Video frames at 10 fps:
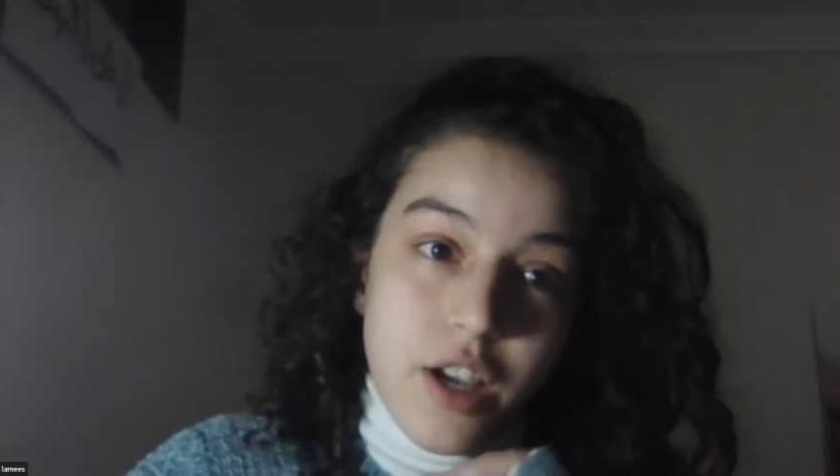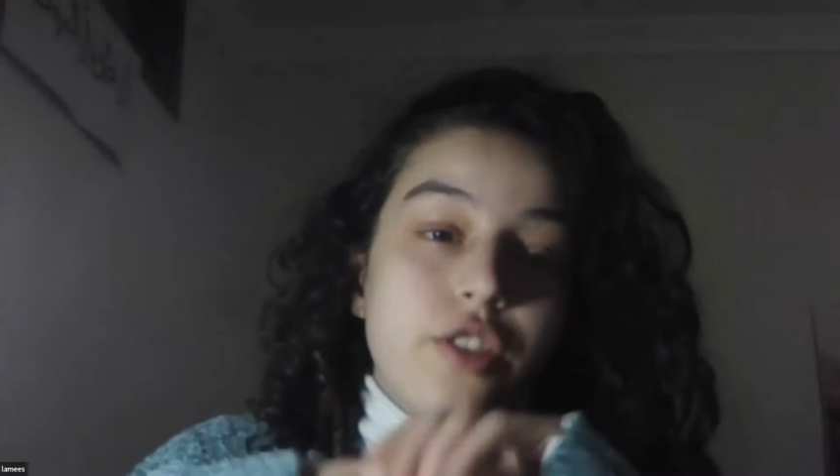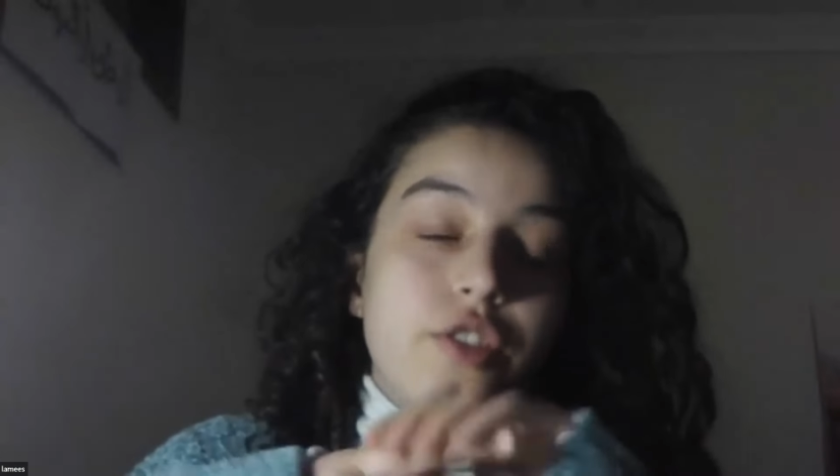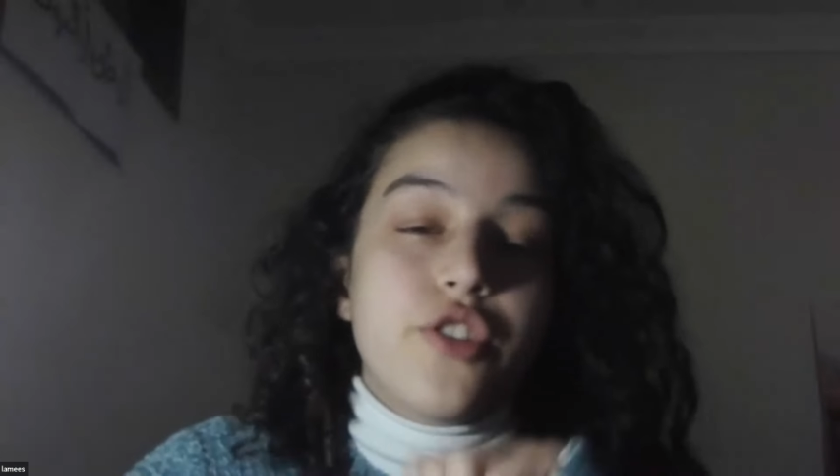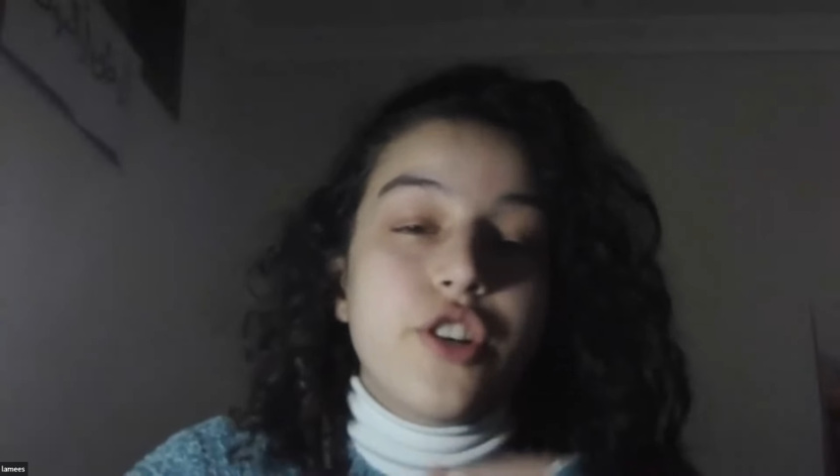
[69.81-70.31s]

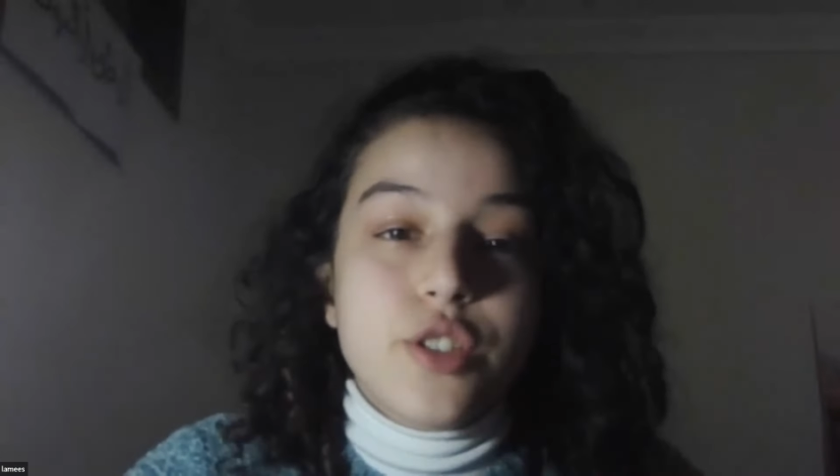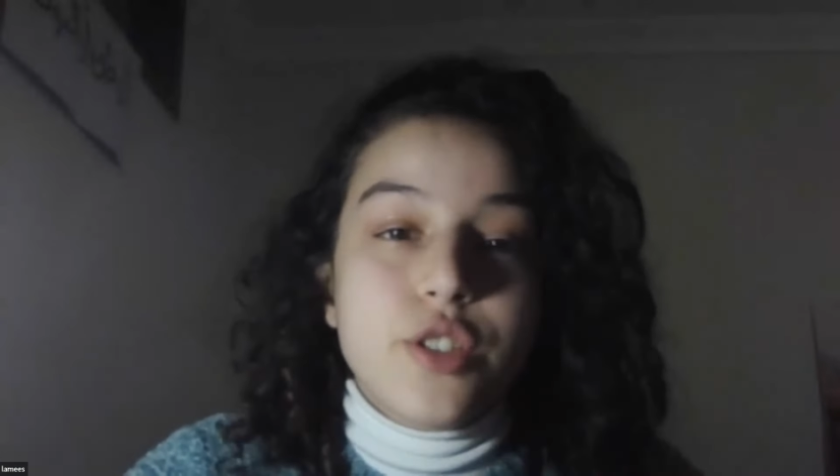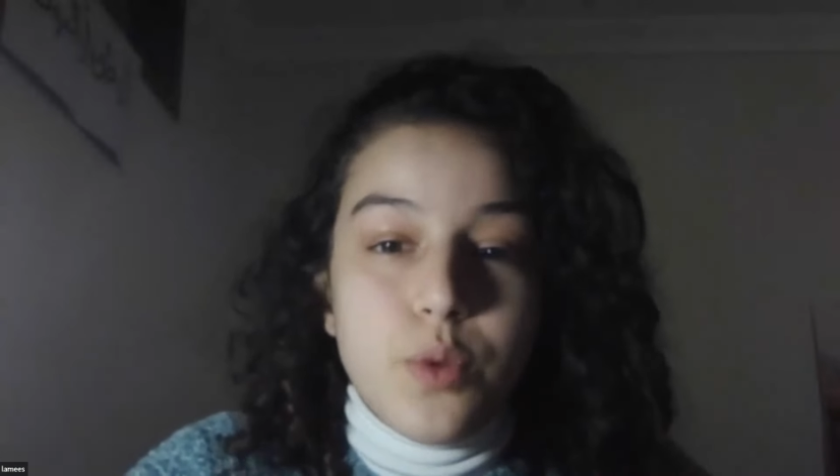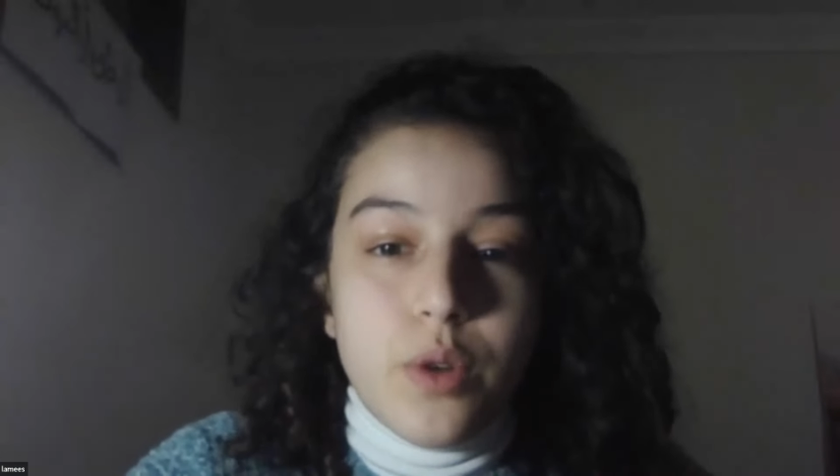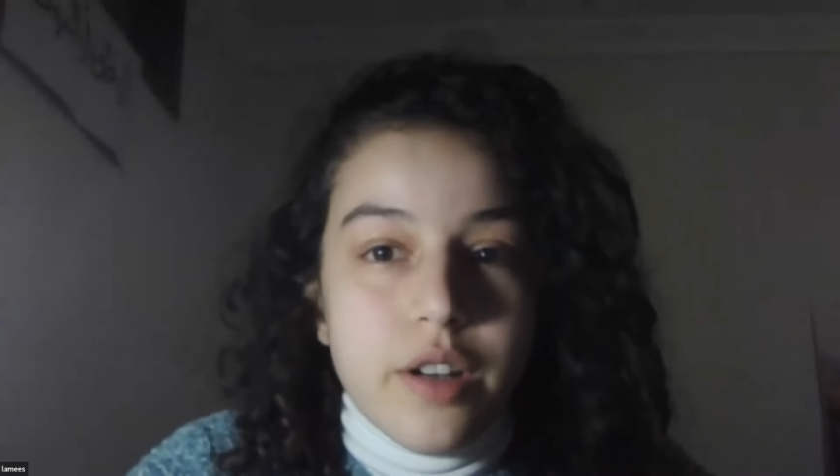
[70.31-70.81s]
The
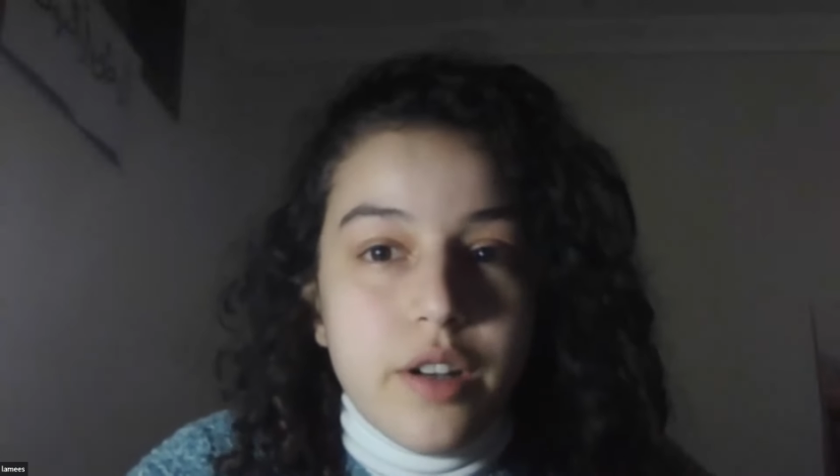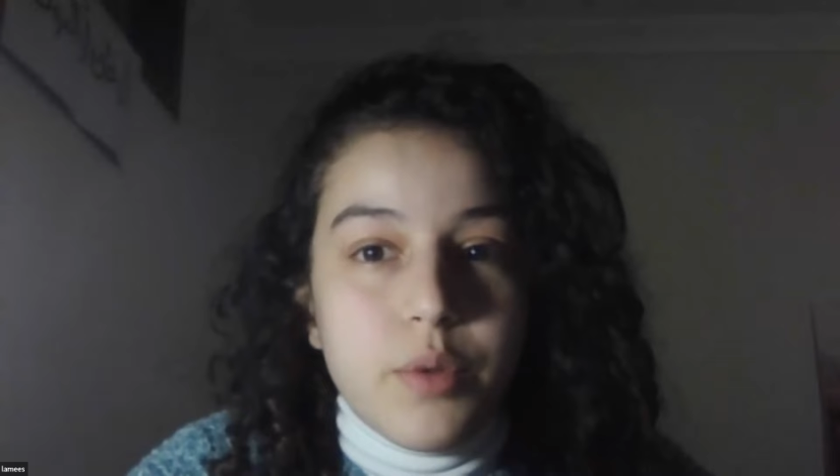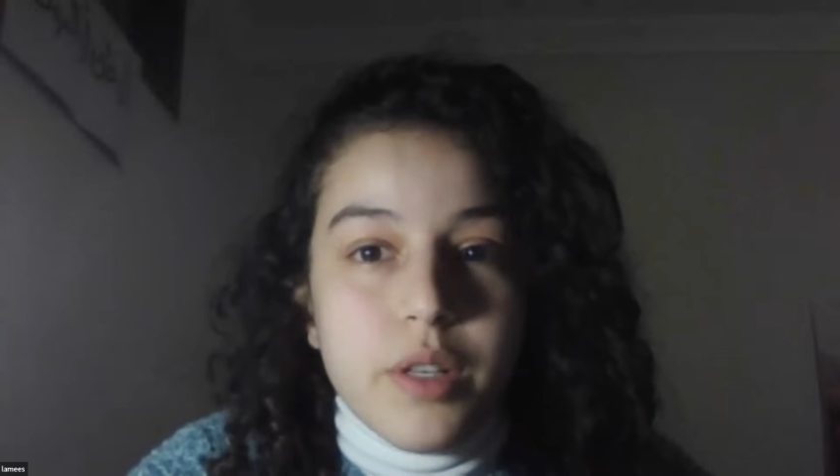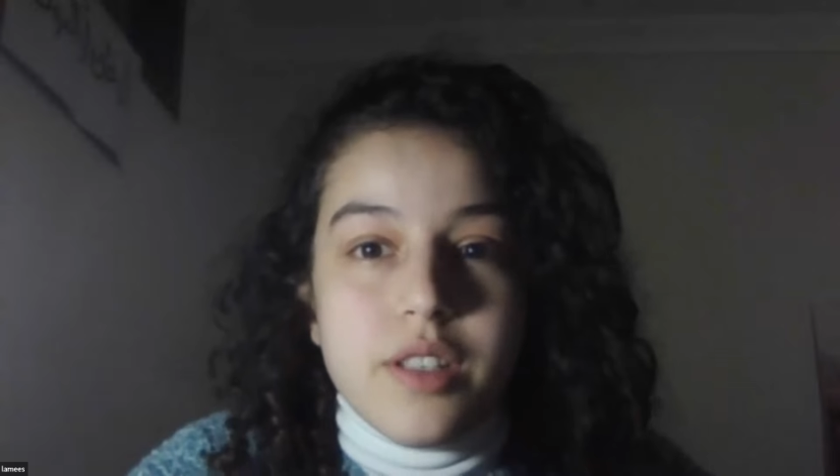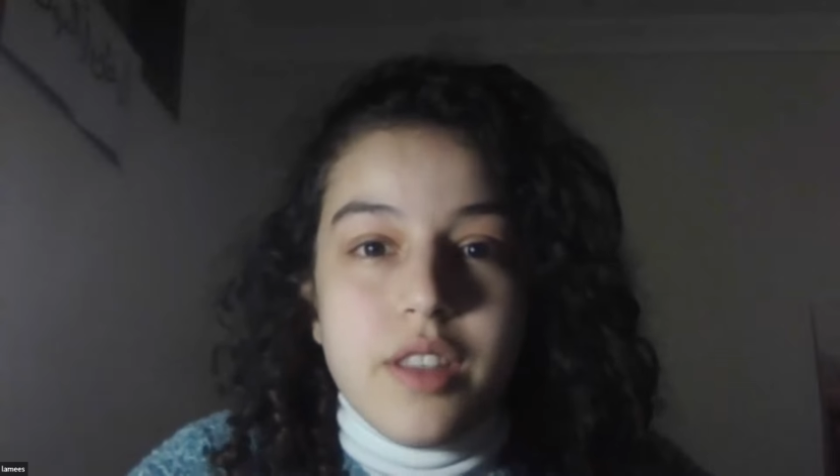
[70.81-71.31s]
first one,
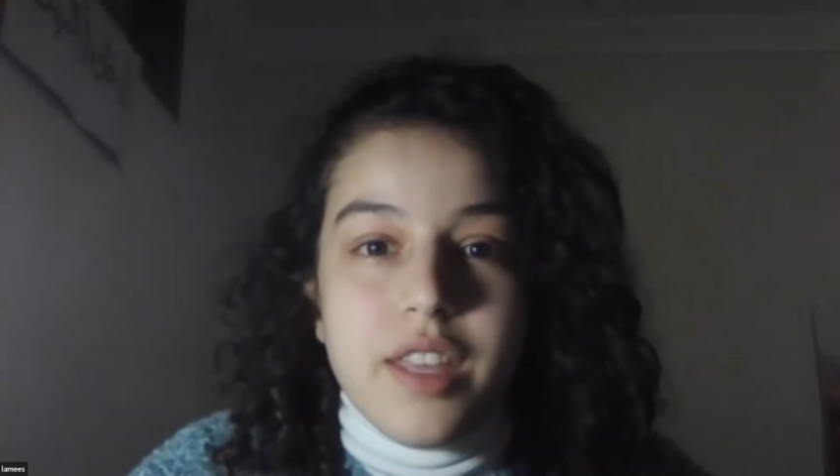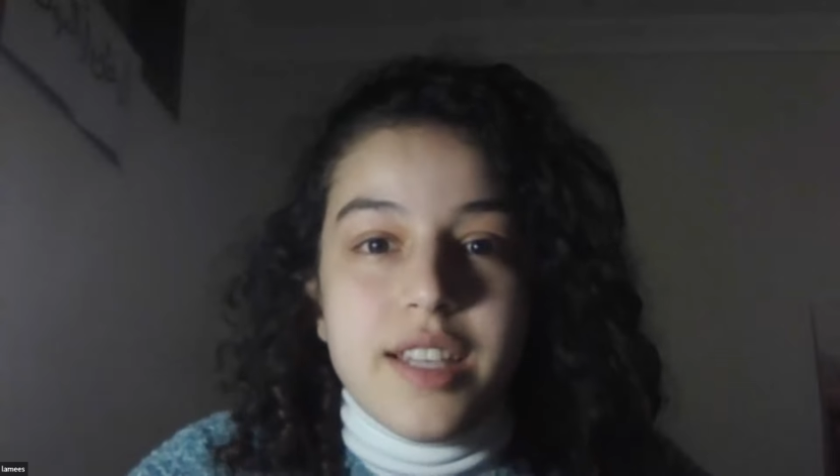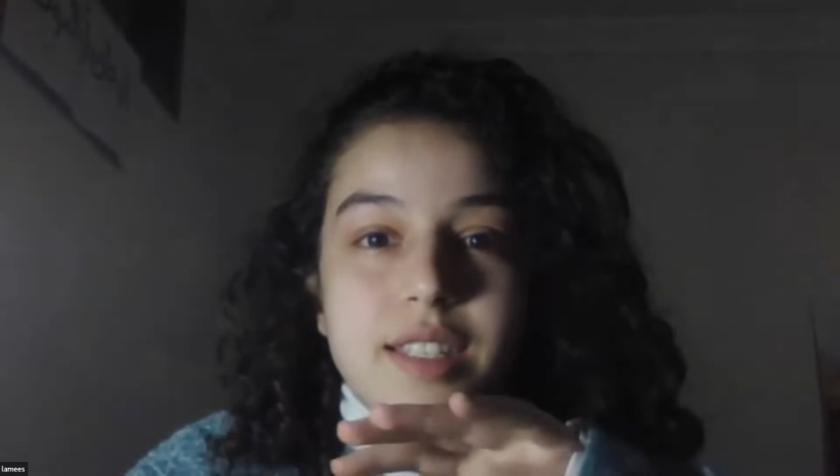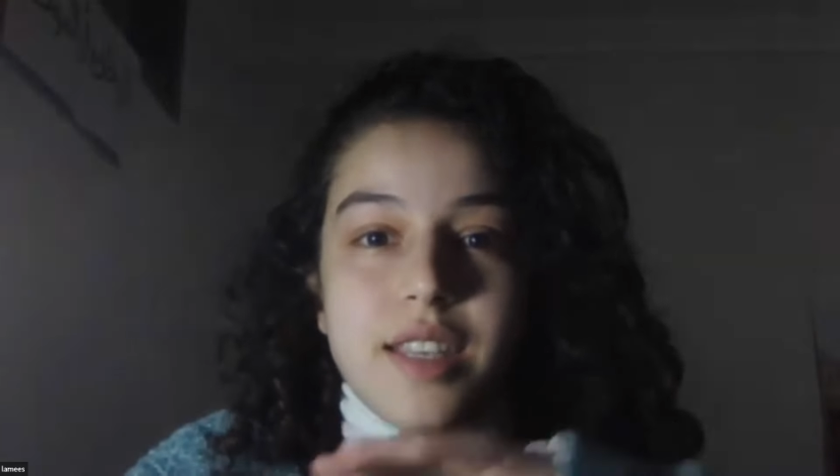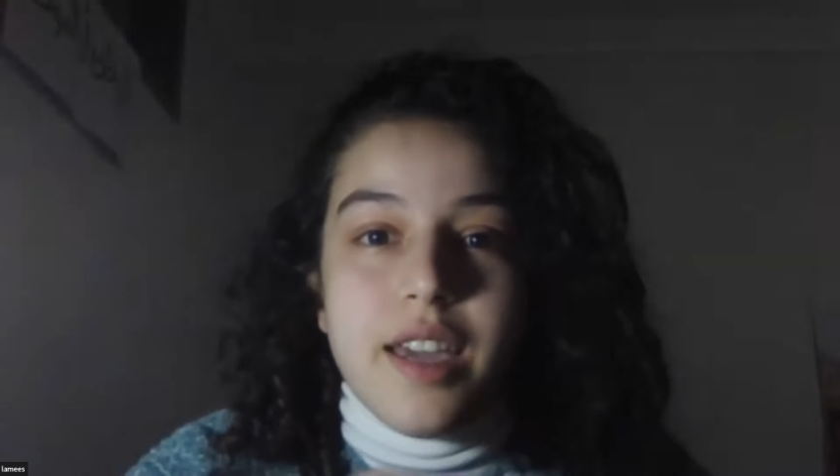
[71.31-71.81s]
what they
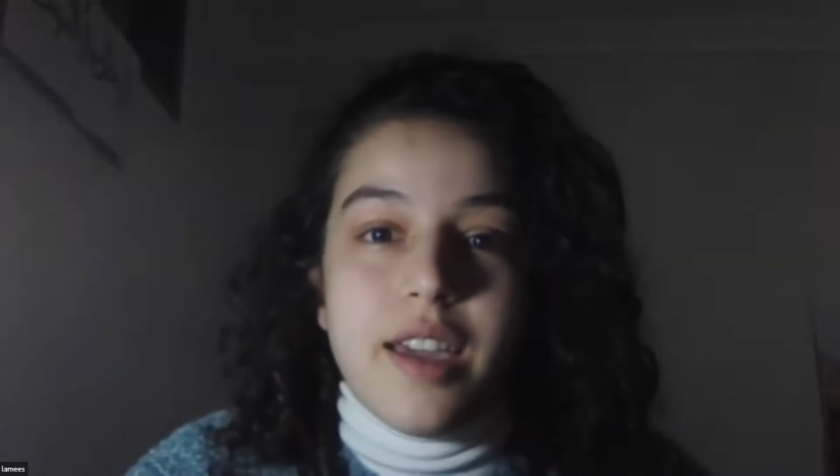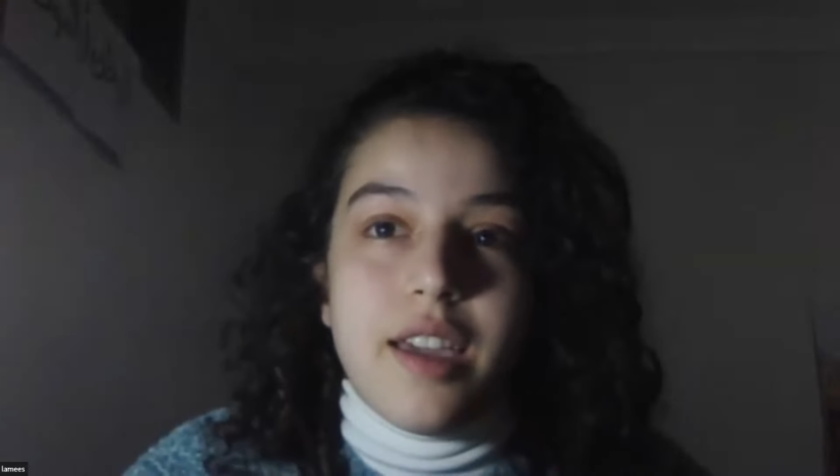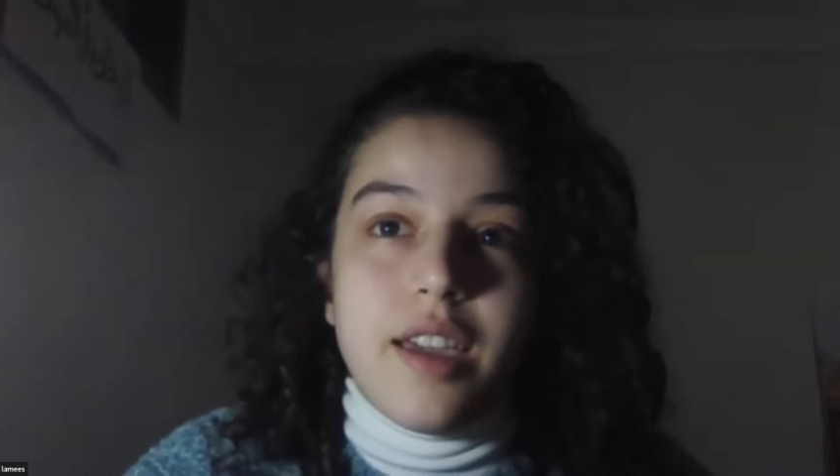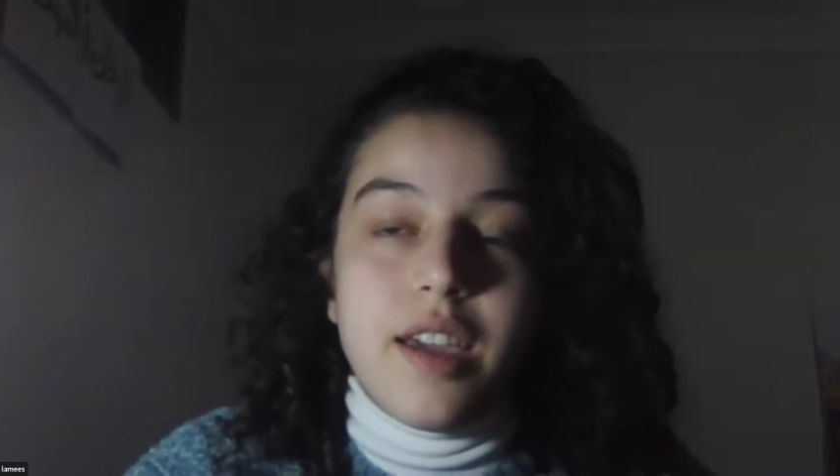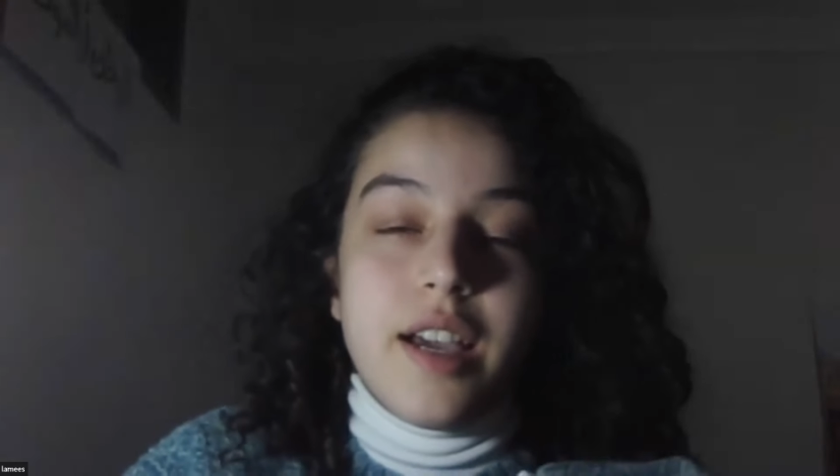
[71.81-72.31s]

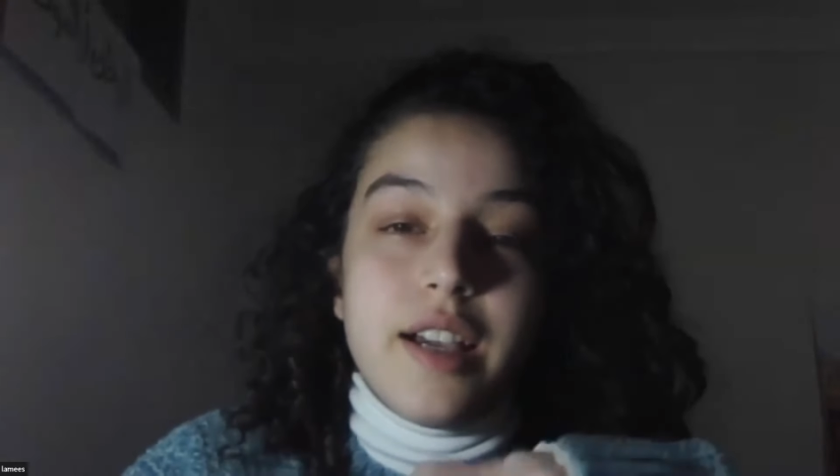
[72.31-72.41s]
say,